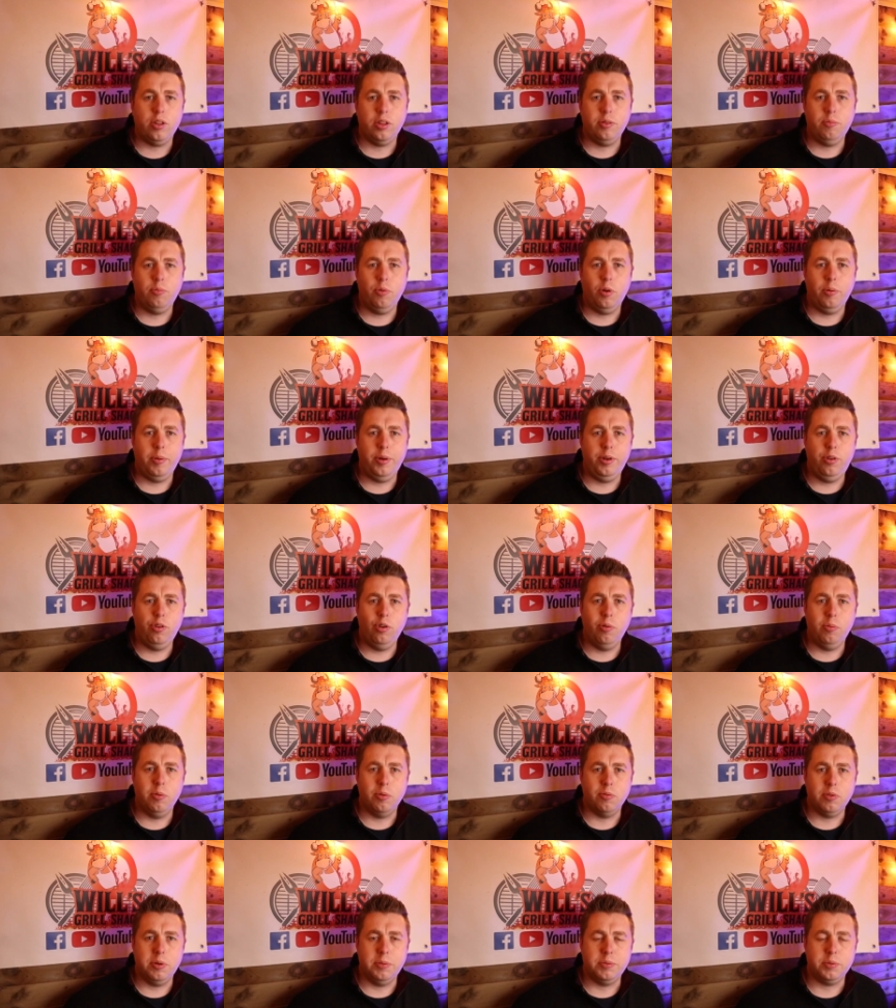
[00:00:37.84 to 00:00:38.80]
than what my
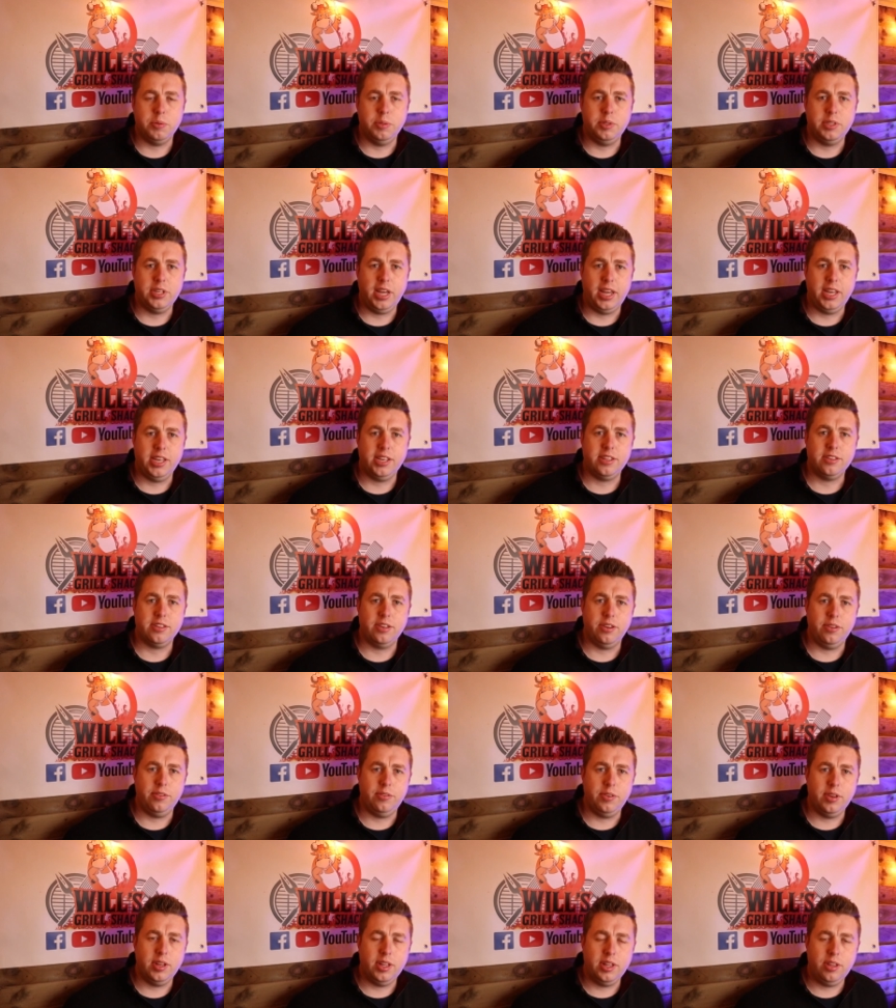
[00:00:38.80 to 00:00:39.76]
normal ribs would take,
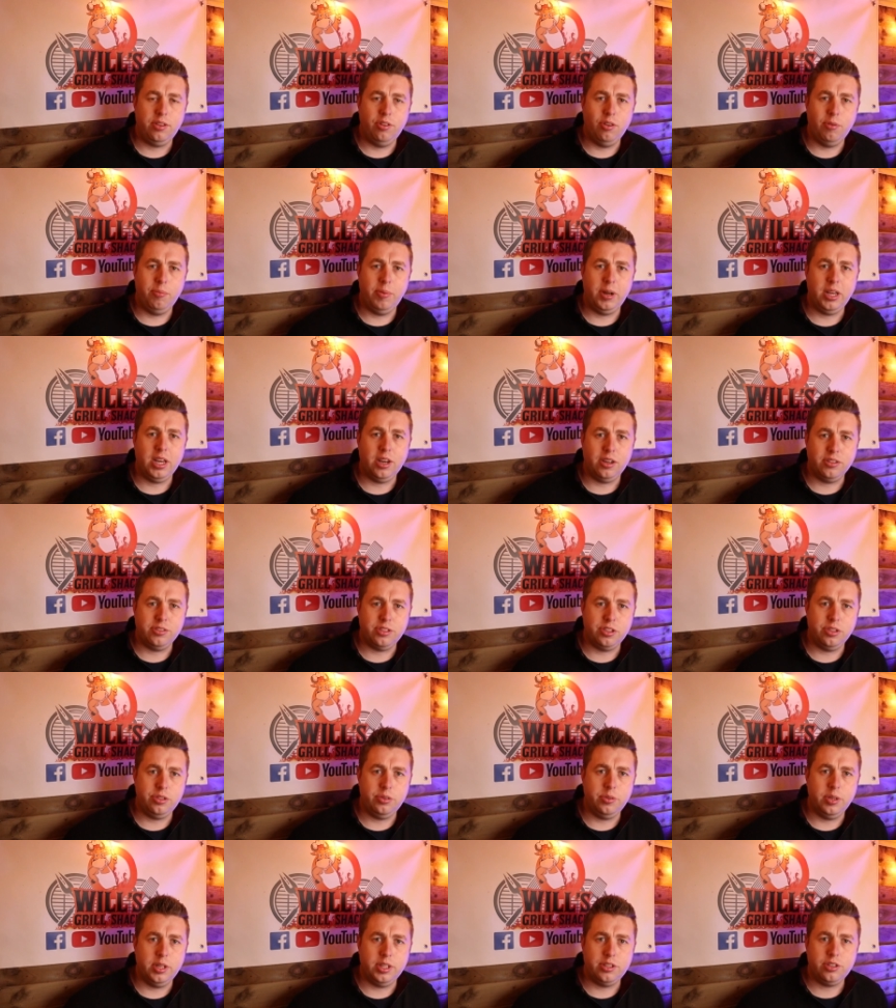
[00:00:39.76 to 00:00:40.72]
so normally I
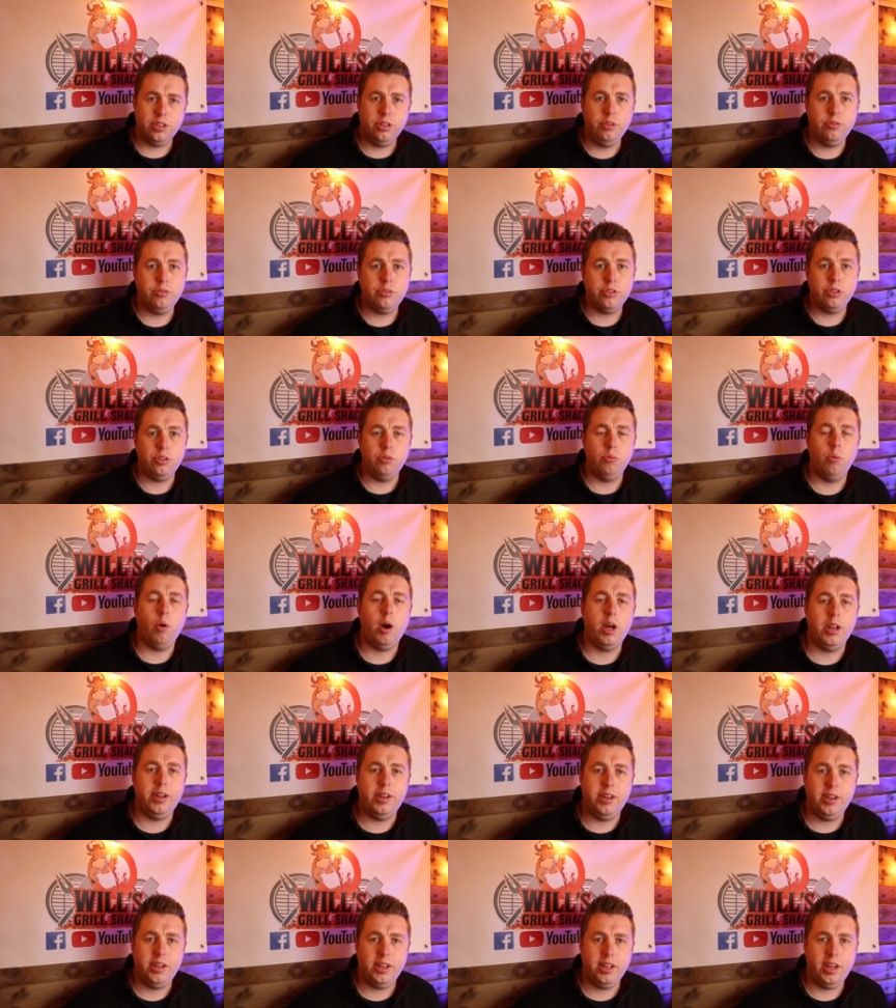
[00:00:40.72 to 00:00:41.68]
do a two two
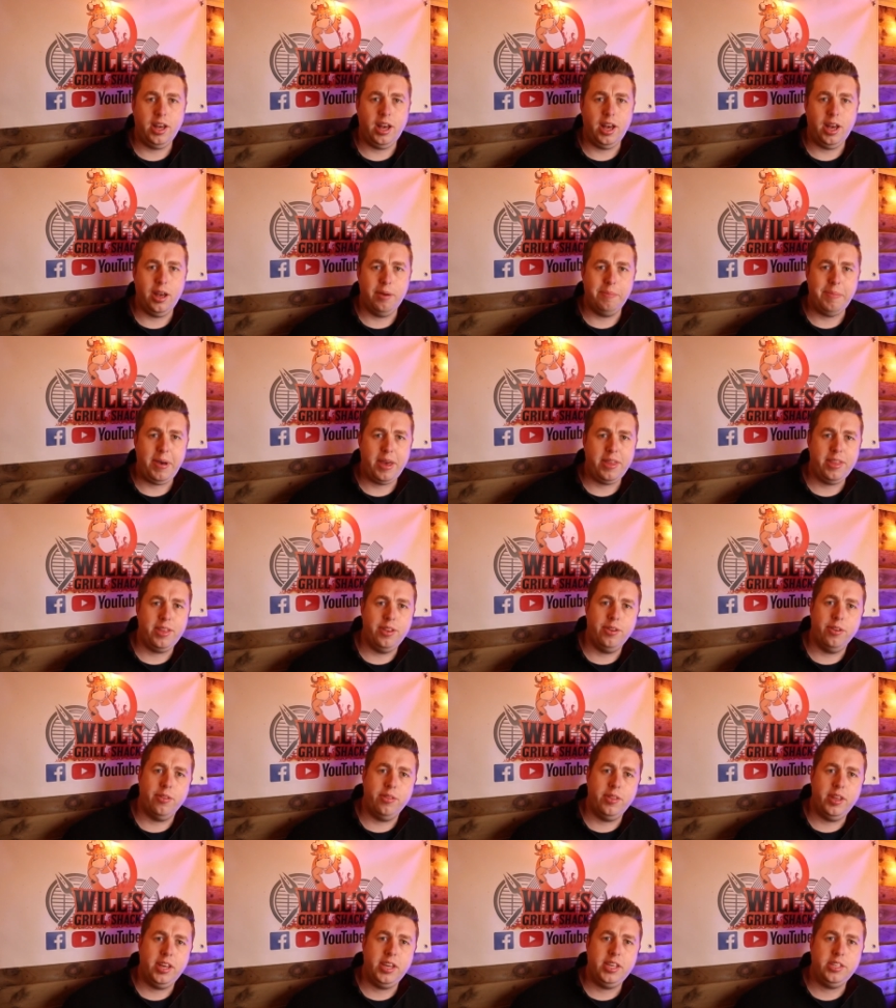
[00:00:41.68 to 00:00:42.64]
one uh, method
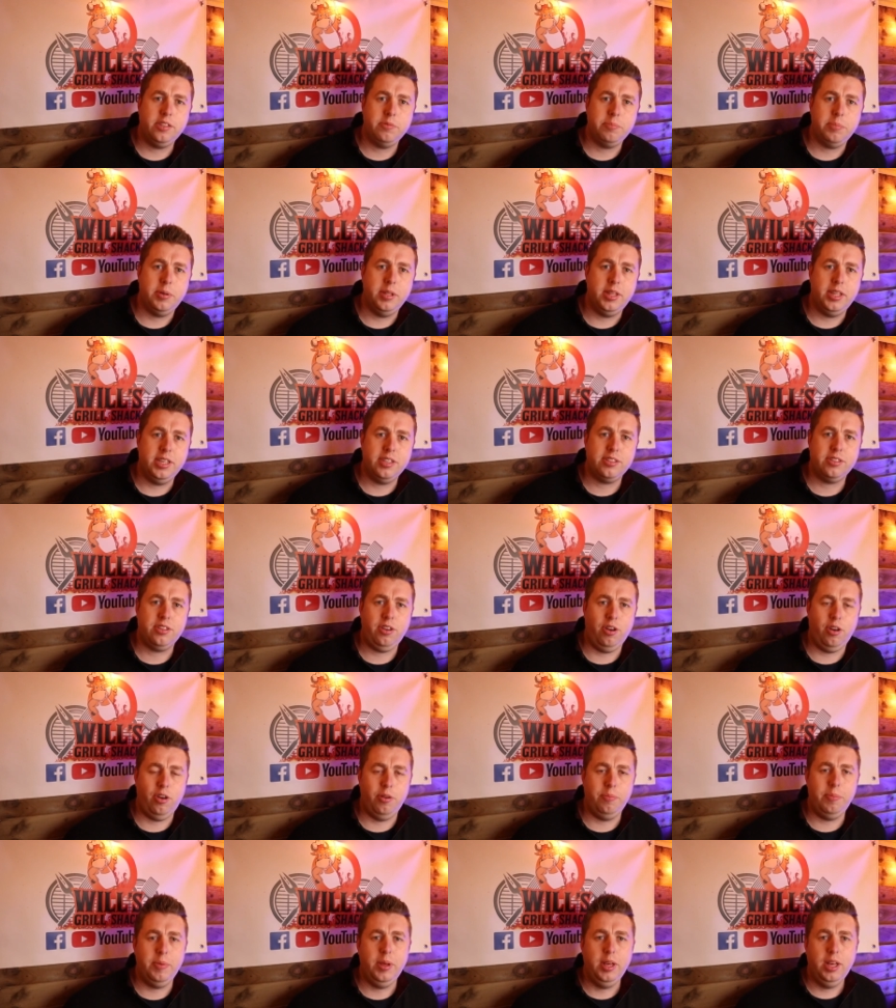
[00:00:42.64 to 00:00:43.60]
on these, but this
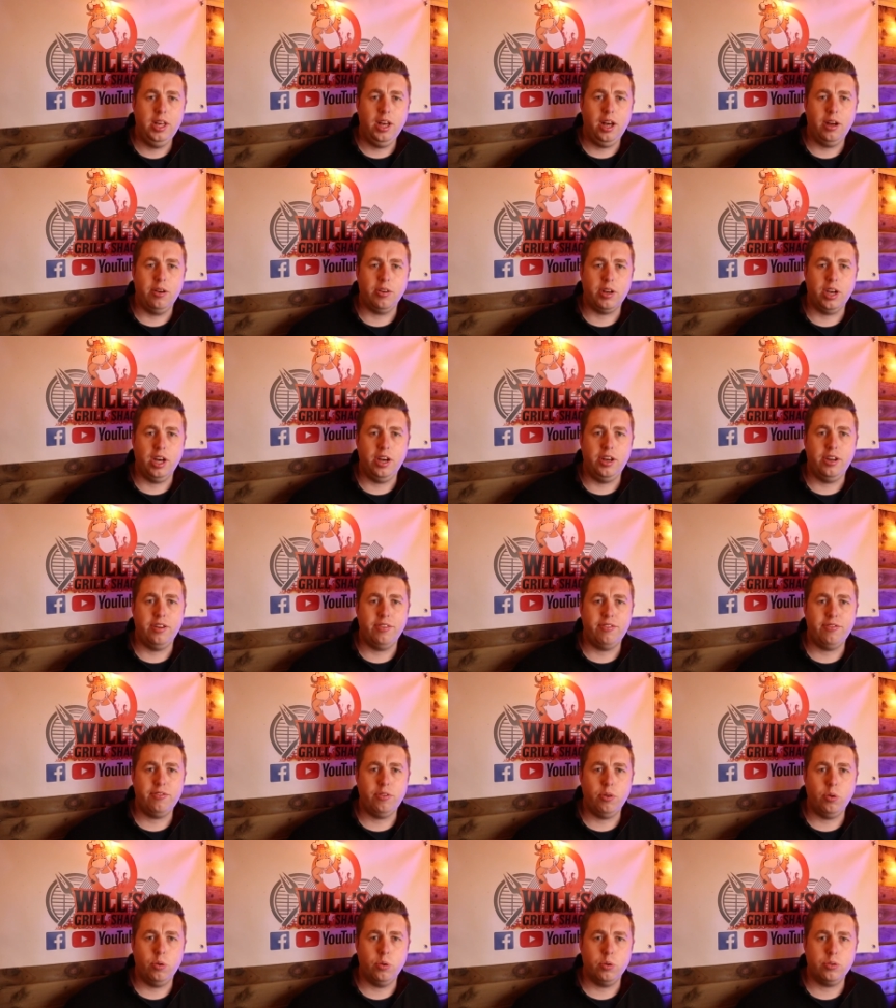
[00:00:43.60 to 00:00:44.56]
time I'm going a
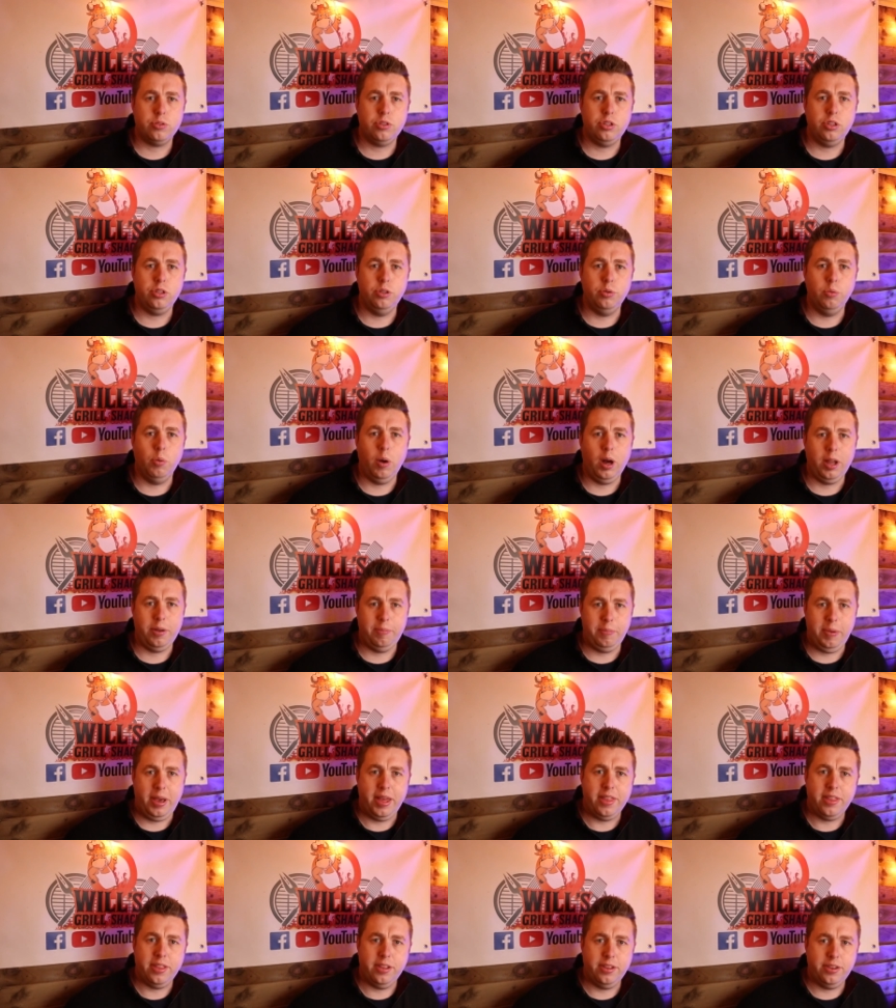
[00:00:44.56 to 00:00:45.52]
four two one
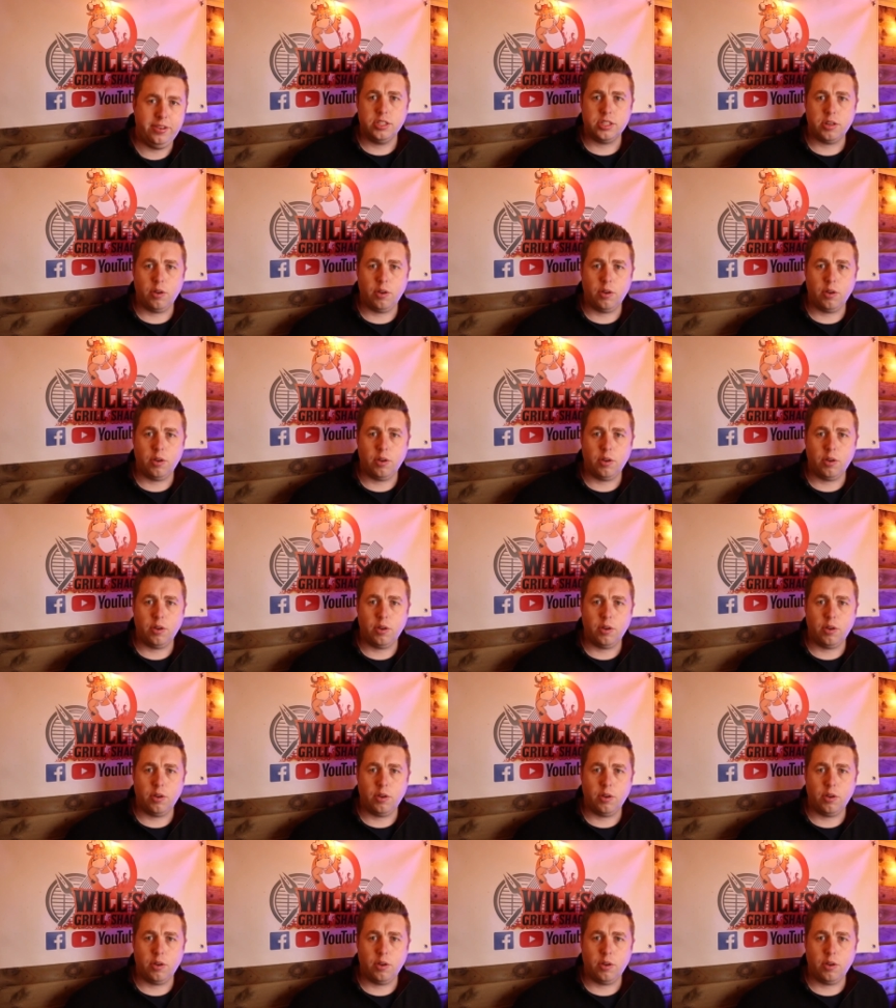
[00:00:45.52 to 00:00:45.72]
method.